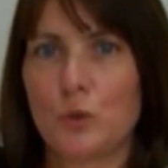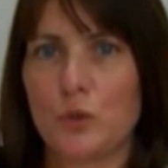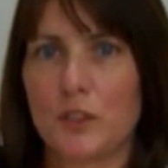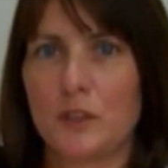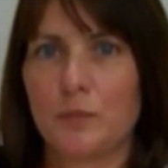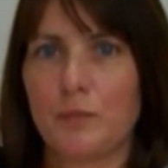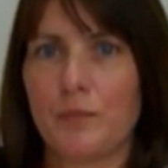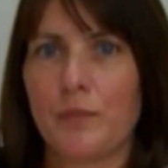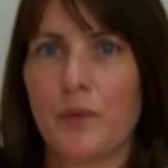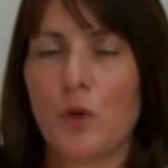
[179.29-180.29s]
order,
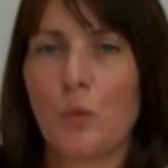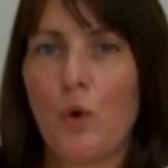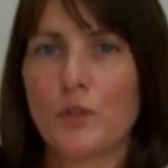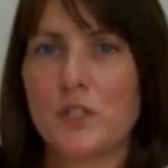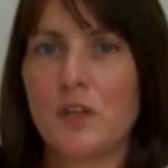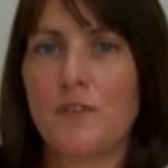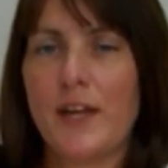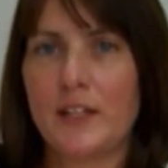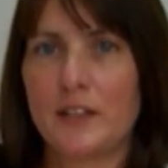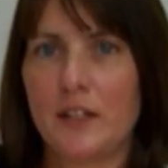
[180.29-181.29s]
what, if
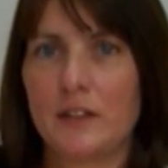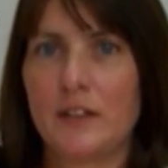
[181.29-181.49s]
anything,